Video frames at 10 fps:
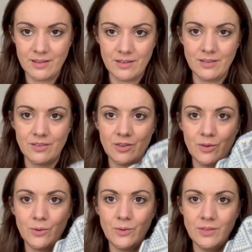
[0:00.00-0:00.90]

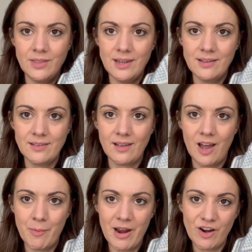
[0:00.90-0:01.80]
So these
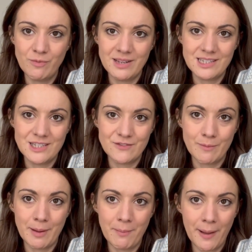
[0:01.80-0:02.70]
are a pair of mittens for
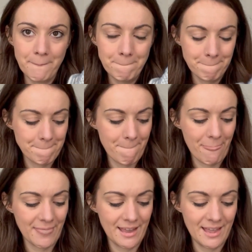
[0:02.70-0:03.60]
my mum.
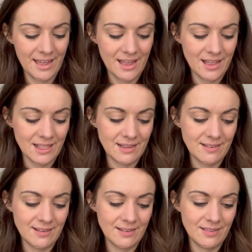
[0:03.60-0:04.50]

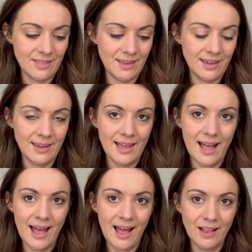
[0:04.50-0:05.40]
This is the
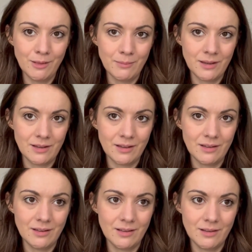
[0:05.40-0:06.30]
Alma
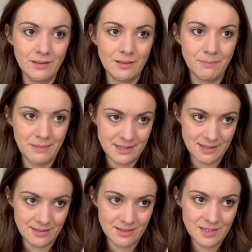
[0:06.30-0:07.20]

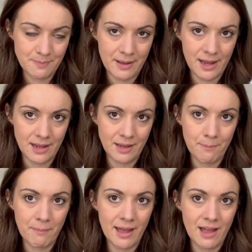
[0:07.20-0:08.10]
mittens by
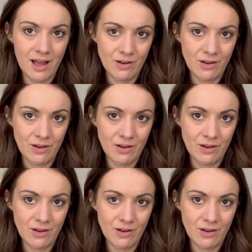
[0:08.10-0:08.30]
Maja.